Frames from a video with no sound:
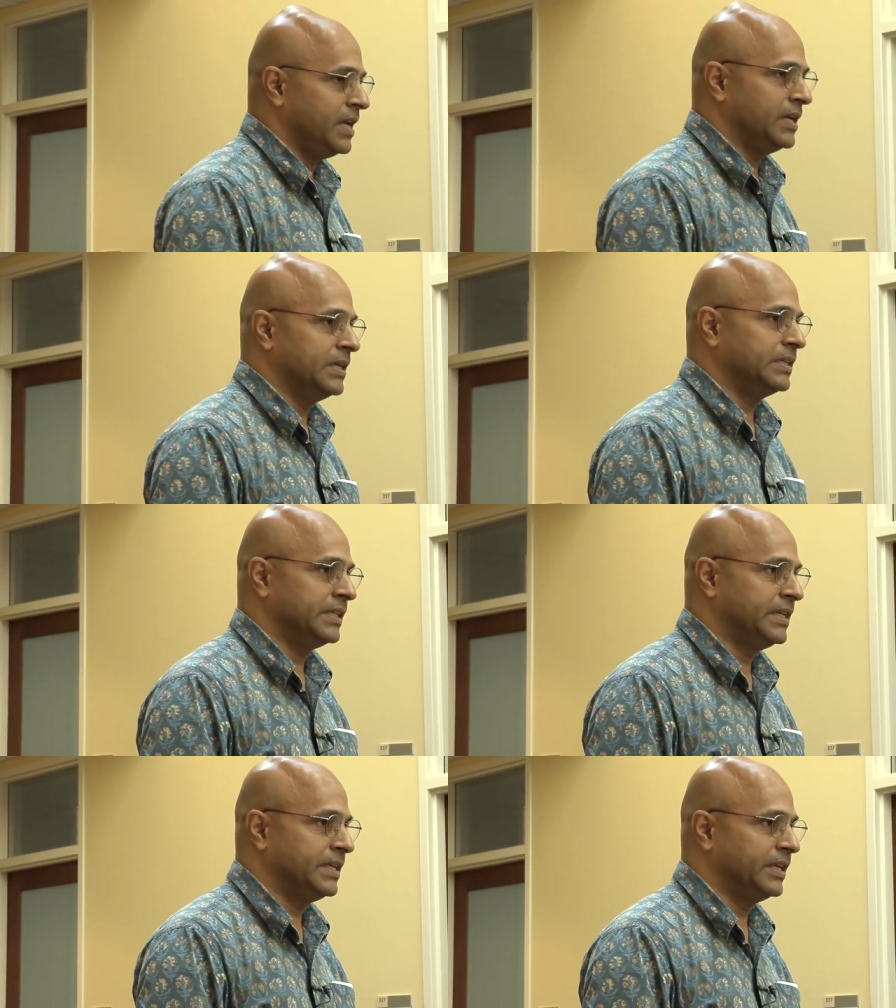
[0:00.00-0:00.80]
uh,
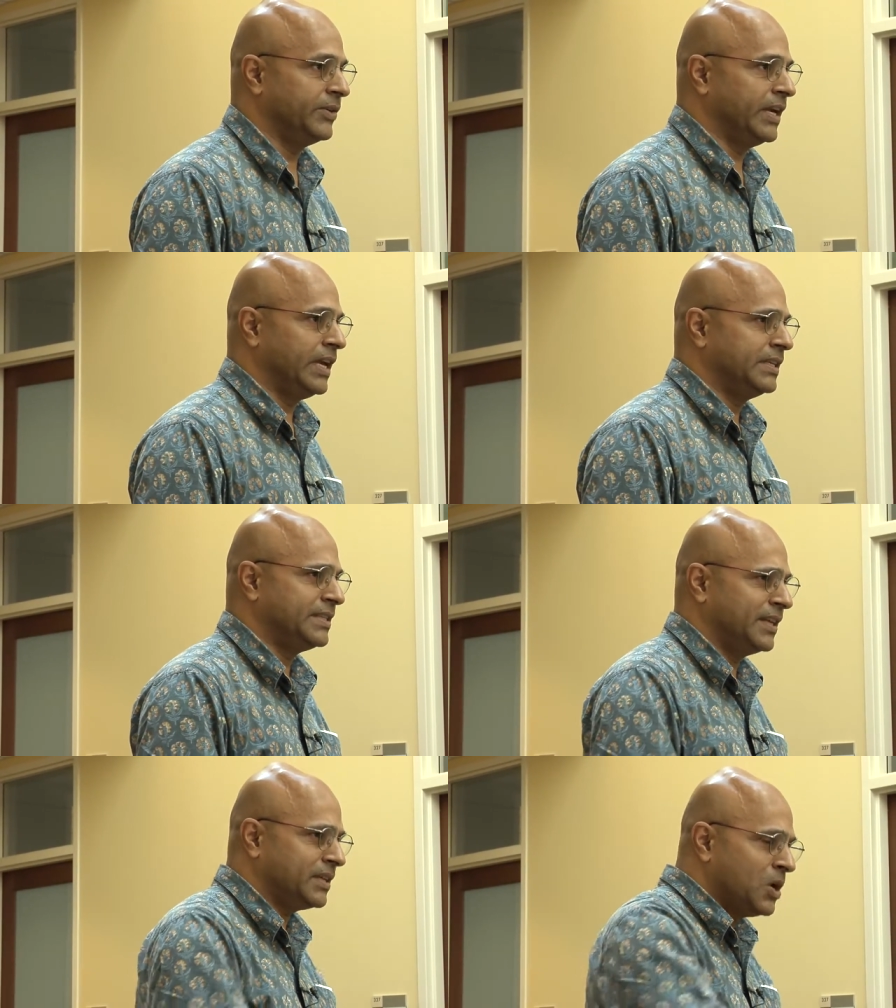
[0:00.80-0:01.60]
he
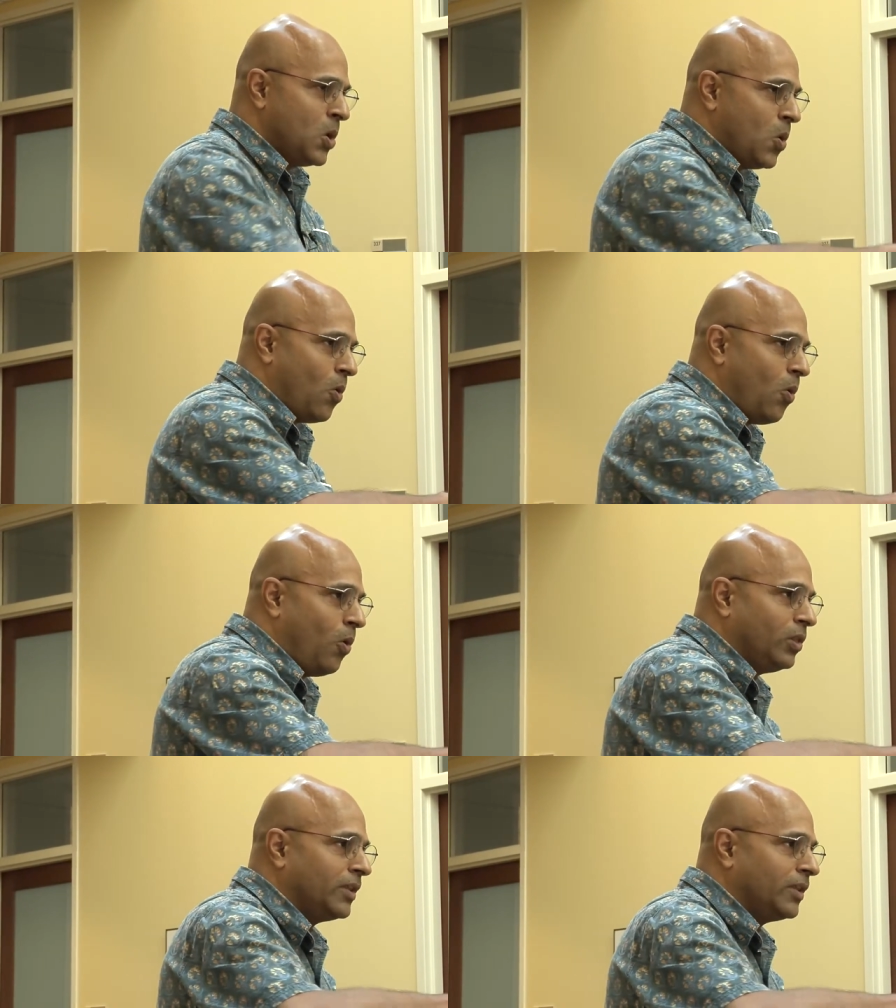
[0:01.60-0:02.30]
realized that all